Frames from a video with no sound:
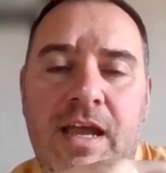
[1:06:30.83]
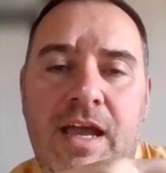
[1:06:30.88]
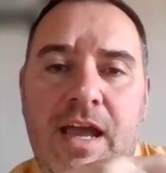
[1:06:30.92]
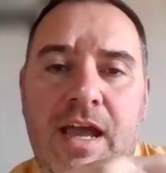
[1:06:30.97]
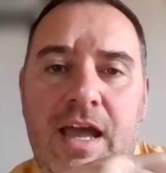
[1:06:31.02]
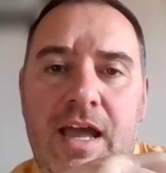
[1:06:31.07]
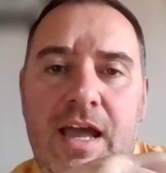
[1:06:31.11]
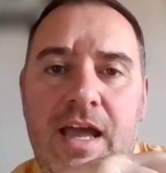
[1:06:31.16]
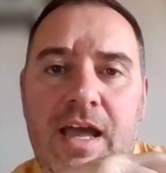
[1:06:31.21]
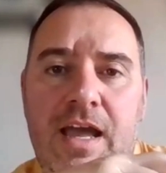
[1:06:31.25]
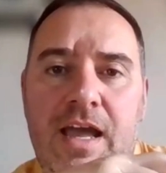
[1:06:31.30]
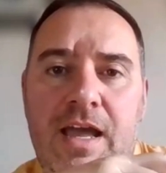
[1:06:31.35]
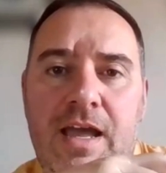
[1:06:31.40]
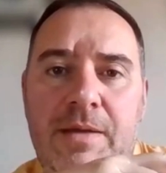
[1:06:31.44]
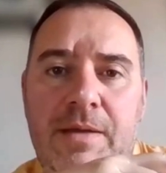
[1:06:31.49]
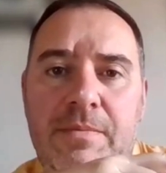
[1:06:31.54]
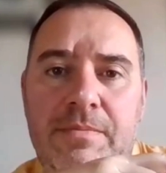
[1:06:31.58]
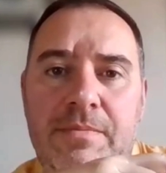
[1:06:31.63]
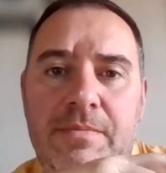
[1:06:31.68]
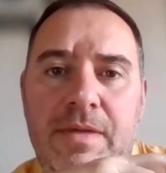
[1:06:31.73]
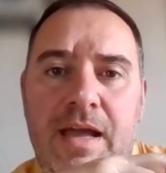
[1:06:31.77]

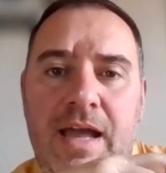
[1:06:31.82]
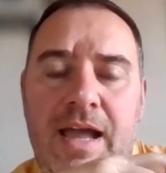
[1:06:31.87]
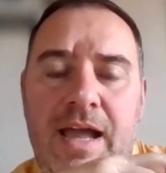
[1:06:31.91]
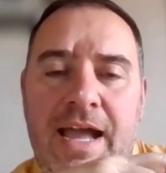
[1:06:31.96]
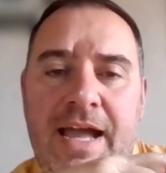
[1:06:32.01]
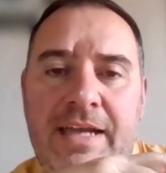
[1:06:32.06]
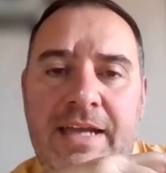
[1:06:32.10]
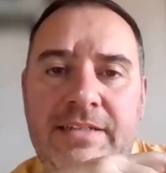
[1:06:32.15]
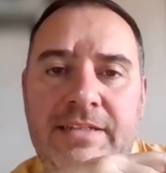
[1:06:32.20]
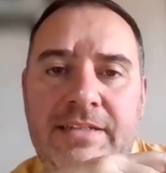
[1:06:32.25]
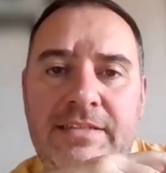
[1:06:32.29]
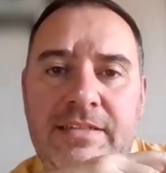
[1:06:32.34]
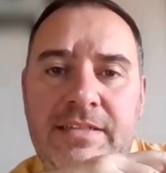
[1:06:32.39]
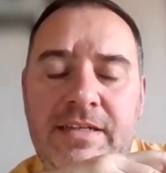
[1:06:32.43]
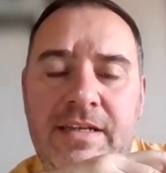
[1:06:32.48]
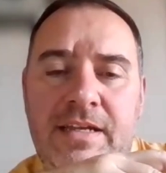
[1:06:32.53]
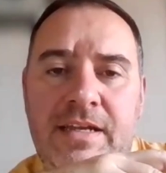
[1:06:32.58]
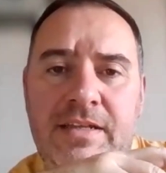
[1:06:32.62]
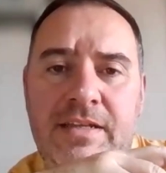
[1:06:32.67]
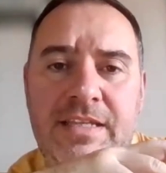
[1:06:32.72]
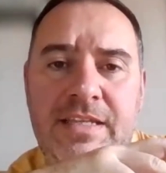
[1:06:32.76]
And
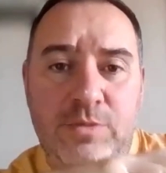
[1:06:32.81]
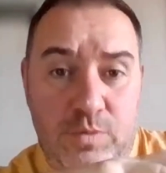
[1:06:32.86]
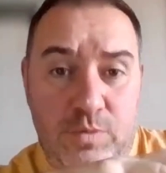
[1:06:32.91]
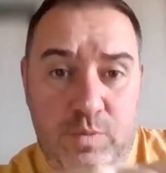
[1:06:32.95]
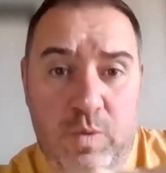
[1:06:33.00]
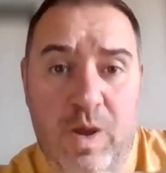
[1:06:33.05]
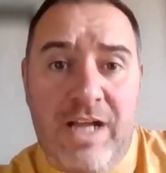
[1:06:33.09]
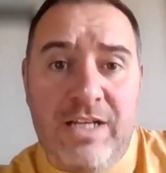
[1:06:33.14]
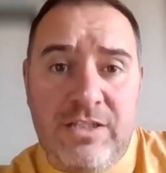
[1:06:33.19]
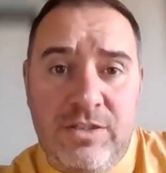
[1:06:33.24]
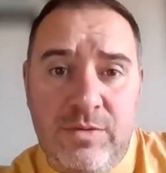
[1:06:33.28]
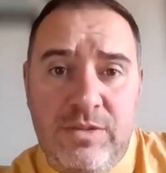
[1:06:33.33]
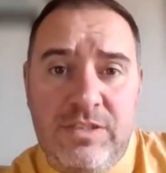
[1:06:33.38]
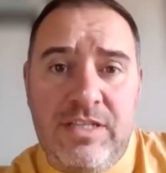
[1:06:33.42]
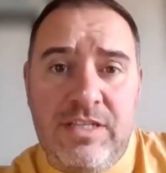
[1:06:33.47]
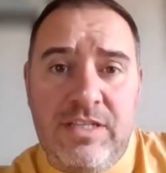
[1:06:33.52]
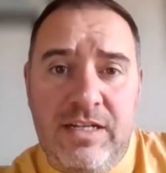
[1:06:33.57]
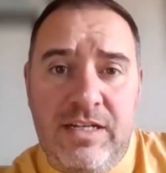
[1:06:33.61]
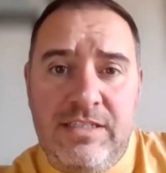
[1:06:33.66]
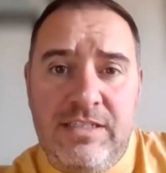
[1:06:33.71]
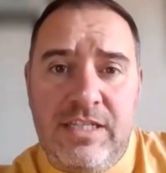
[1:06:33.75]
this was whilst you were
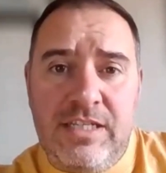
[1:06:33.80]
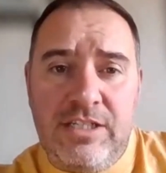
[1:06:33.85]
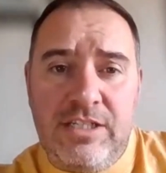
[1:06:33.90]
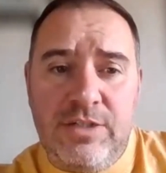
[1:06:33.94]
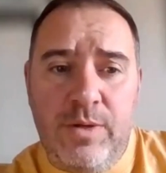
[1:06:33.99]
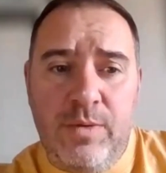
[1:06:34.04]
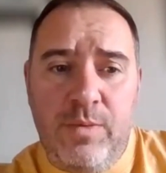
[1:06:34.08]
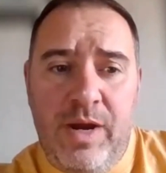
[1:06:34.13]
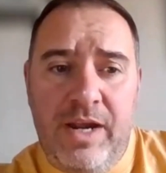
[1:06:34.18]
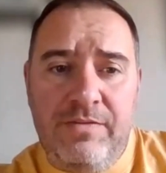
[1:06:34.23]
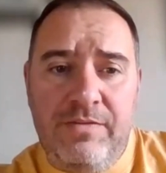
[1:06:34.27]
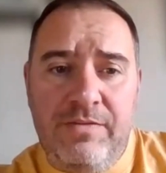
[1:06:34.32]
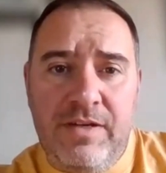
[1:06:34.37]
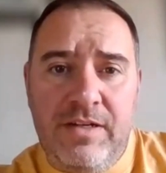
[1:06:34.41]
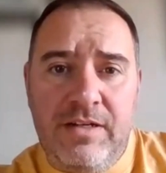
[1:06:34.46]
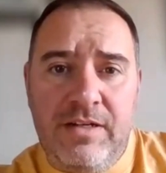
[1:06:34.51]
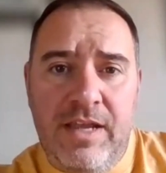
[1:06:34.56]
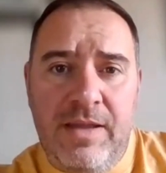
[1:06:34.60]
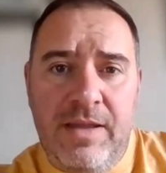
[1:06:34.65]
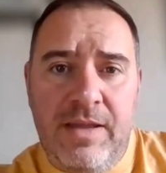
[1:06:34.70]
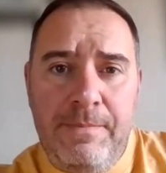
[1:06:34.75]
still in situ at
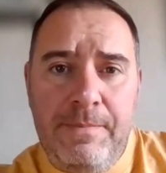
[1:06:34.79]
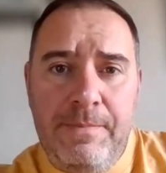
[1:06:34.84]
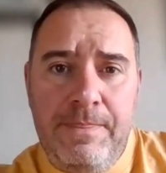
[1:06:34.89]
Wakefield, yeah.